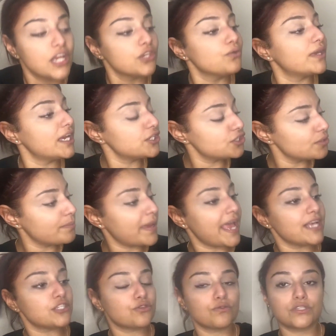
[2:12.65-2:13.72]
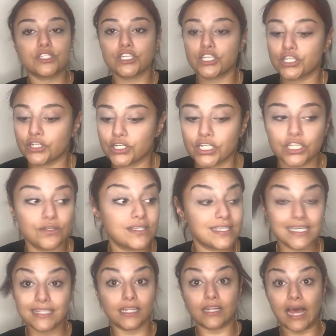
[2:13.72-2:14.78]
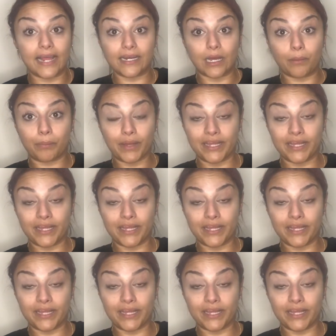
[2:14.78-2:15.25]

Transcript: You get your bags through security, you see the lineup,